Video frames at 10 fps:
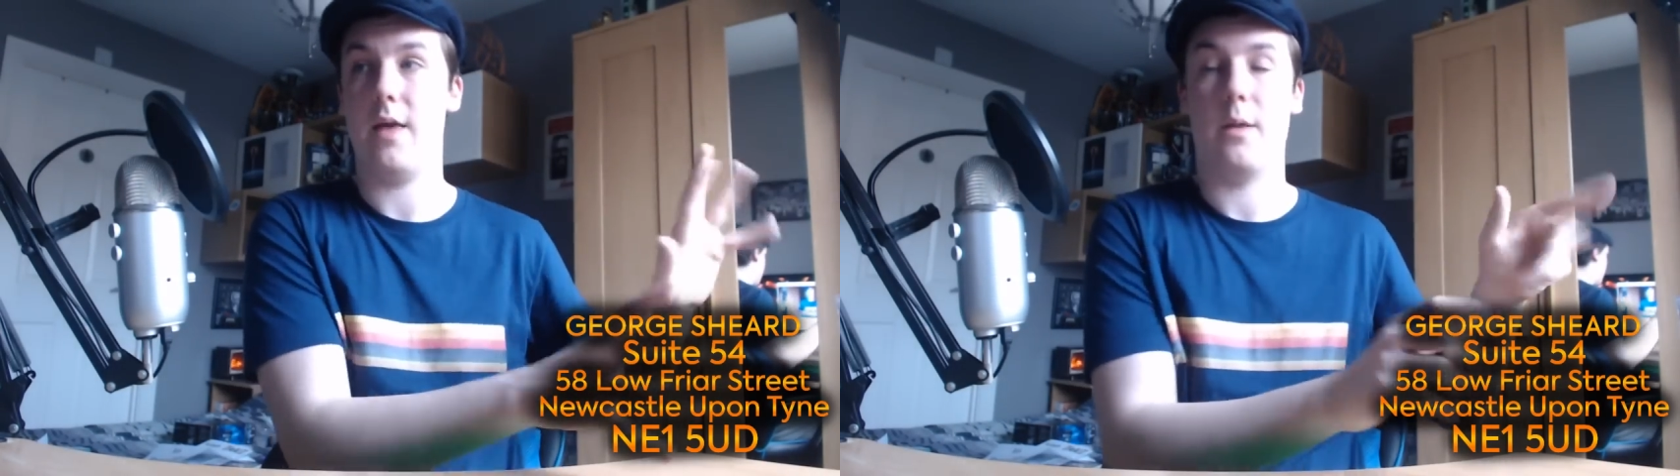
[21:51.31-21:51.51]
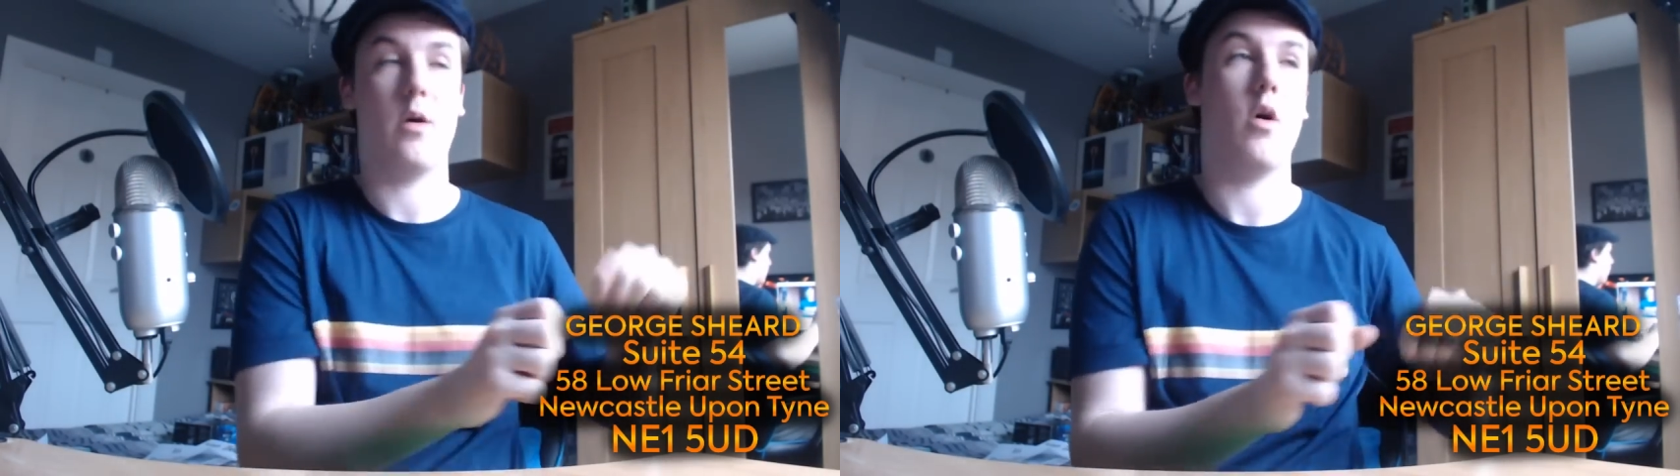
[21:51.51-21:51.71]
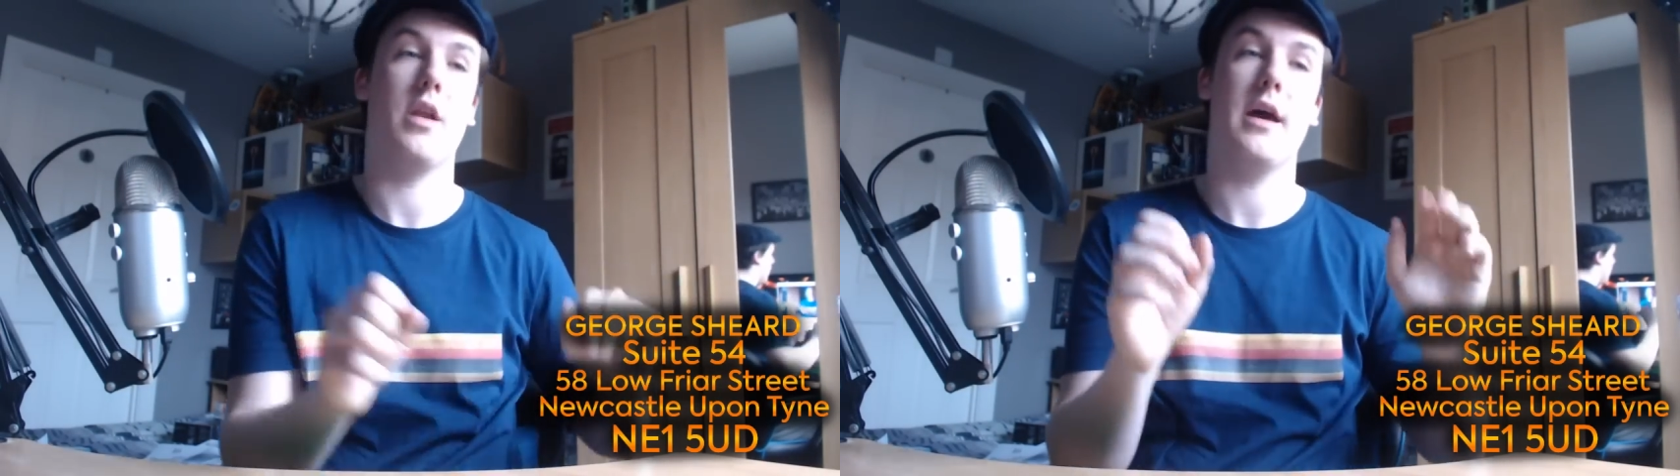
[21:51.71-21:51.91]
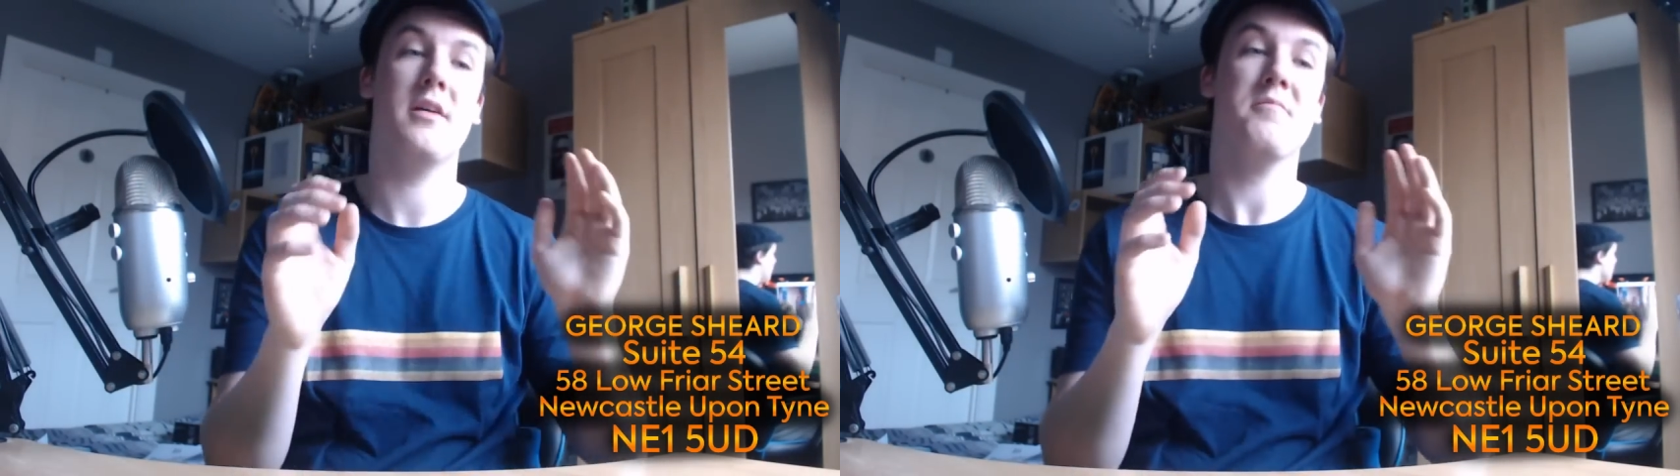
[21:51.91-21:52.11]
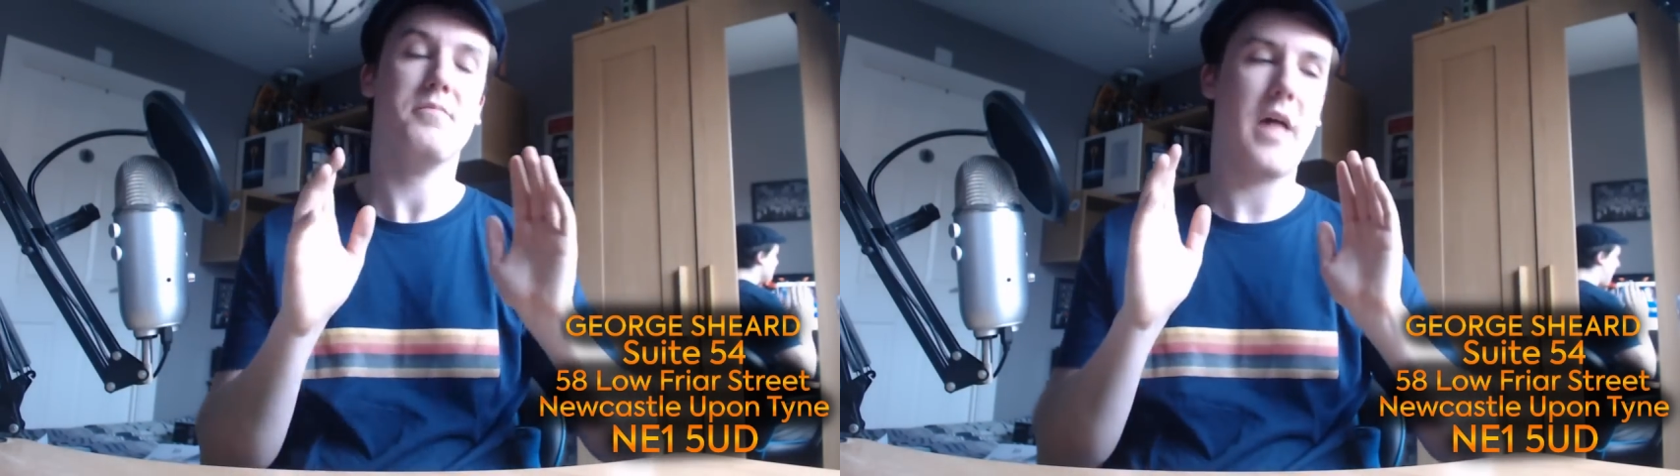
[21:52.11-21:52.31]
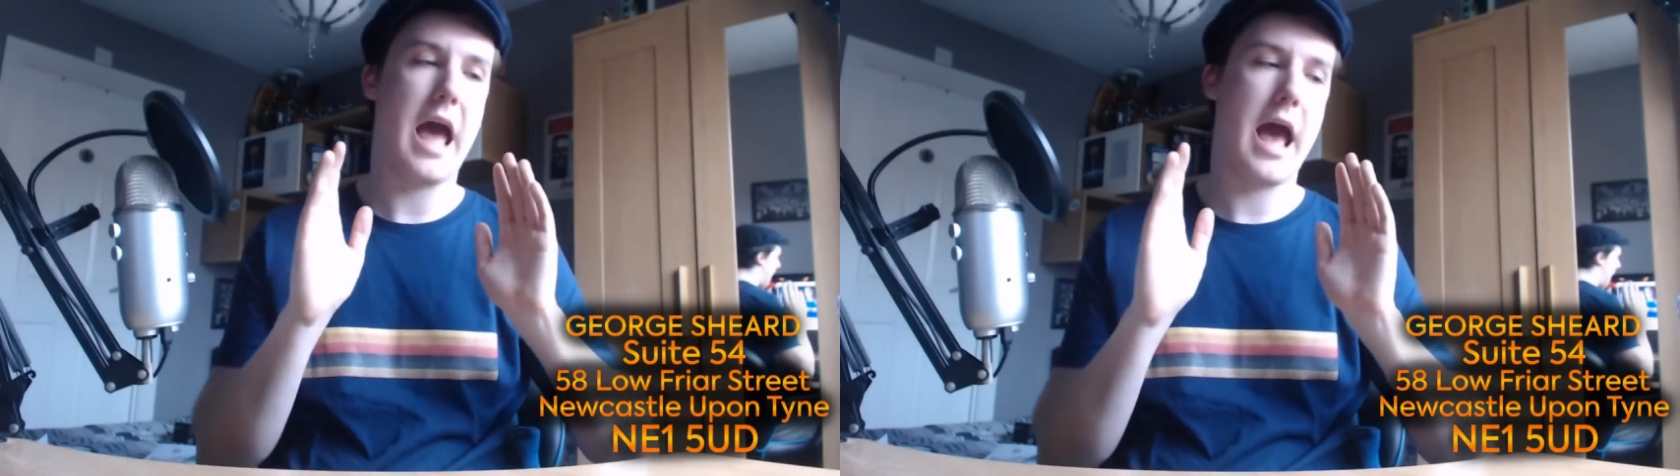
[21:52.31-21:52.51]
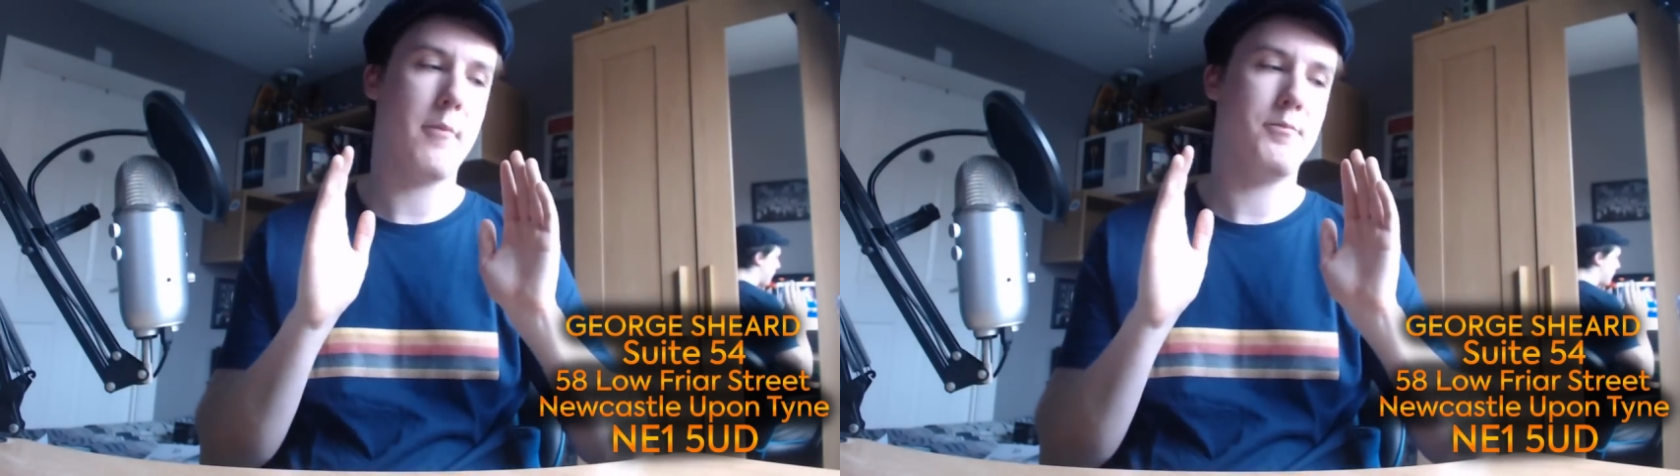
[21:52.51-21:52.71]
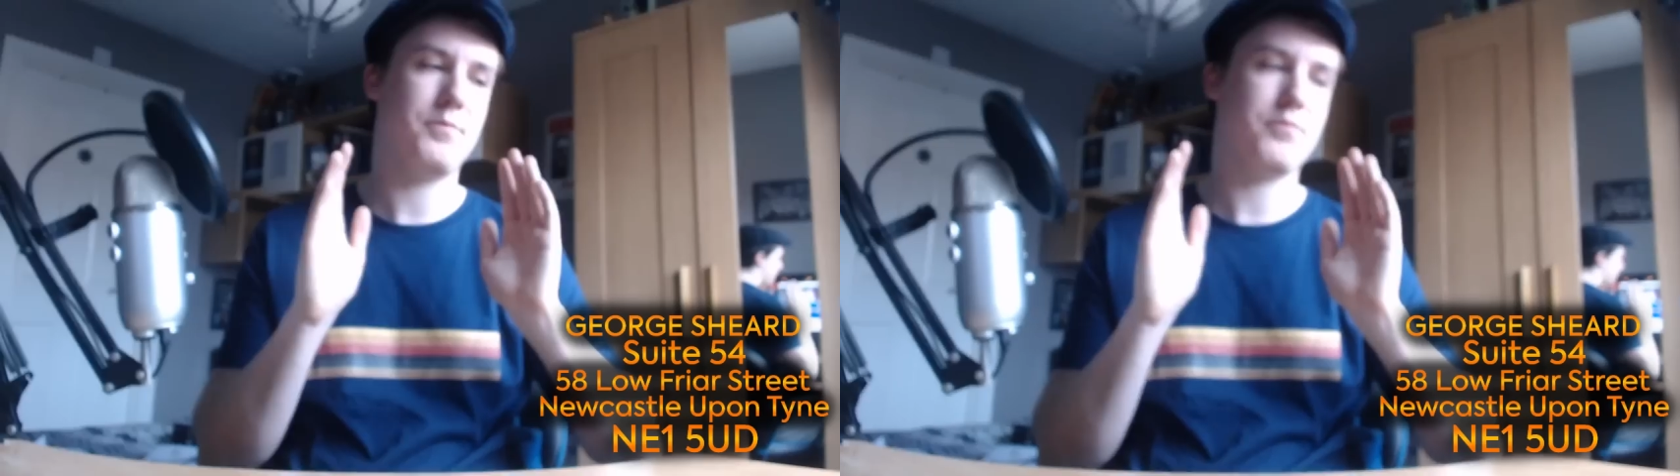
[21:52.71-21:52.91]
in the corner.
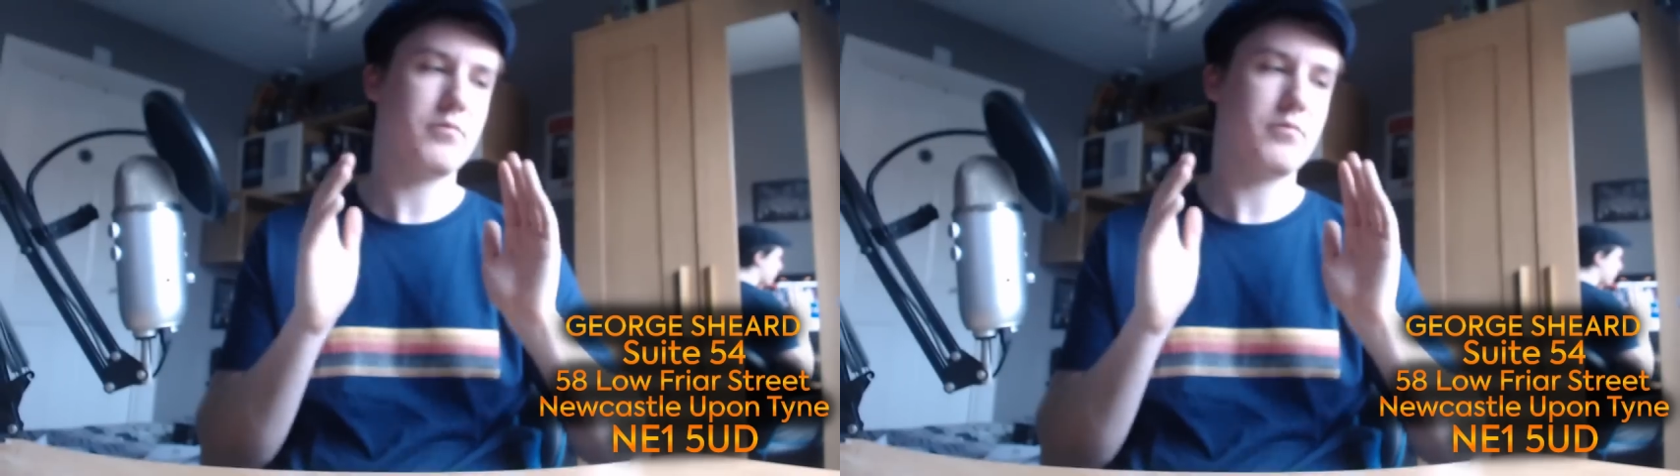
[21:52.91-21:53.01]
Um,